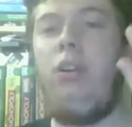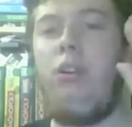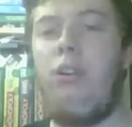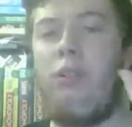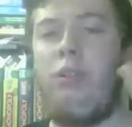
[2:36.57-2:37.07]

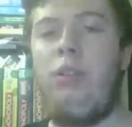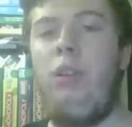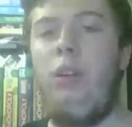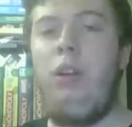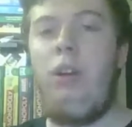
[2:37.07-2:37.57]

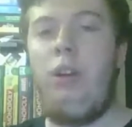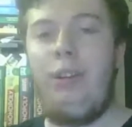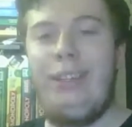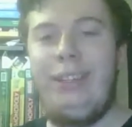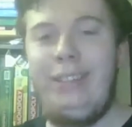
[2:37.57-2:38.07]

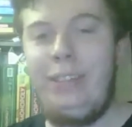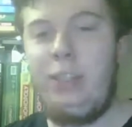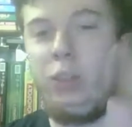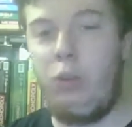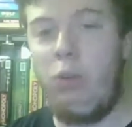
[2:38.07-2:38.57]
and
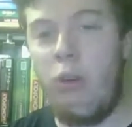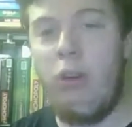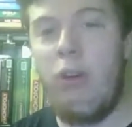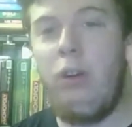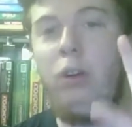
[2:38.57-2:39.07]

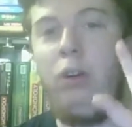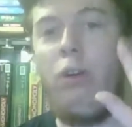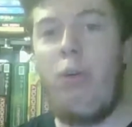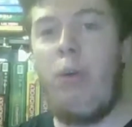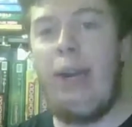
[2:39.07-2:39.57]

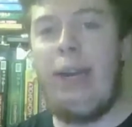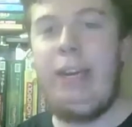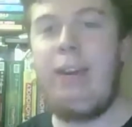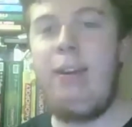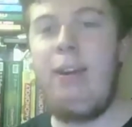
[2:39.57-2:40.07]
story.
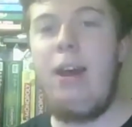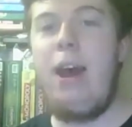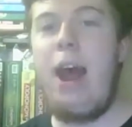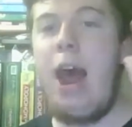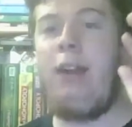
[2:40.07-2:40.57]

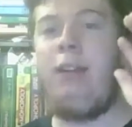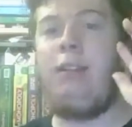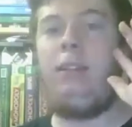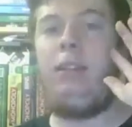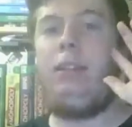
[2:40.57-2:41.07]

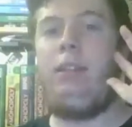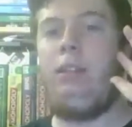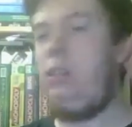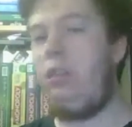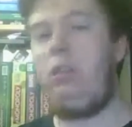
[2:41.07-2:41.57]
And
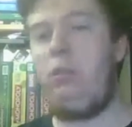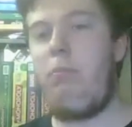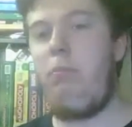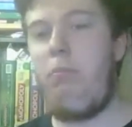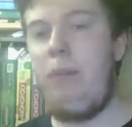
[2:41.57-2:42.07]
just
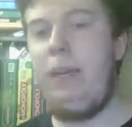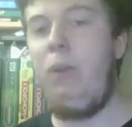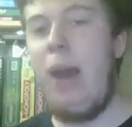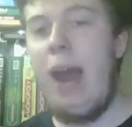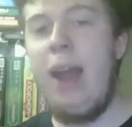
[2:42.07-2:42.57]
be
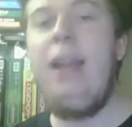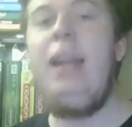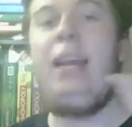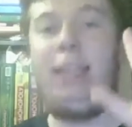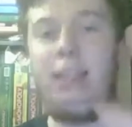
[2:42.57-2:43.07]
aware,
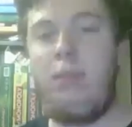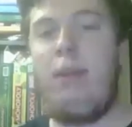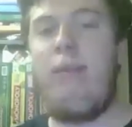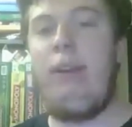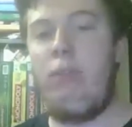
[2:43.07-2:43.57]
he is
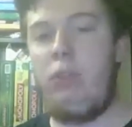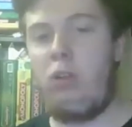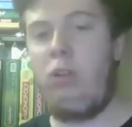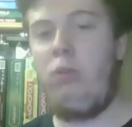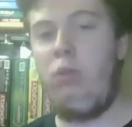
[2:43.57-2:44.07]
my favourite
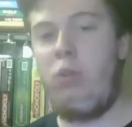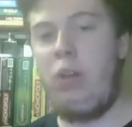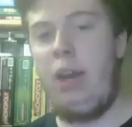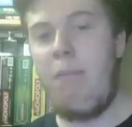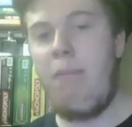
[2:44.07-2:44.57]
Doctor of all
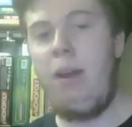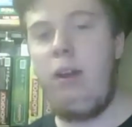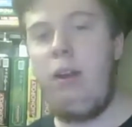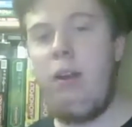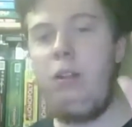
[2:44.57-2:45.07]
time.
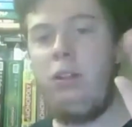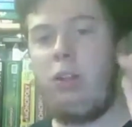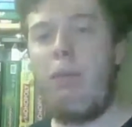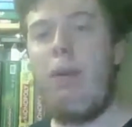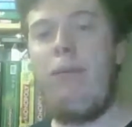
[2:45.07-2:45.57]

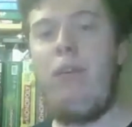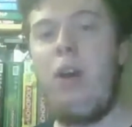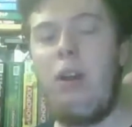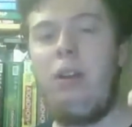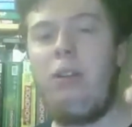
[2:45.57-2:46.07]
So my
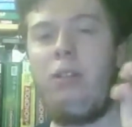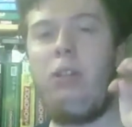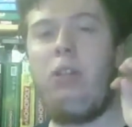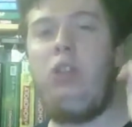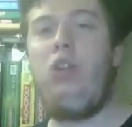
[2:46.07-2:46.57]

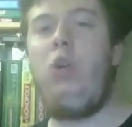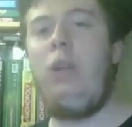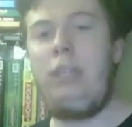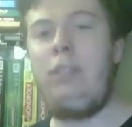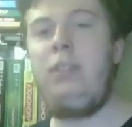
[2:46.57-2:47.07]
first
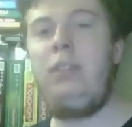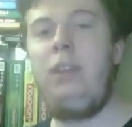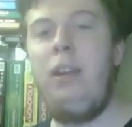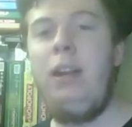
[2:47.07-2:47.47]
choice,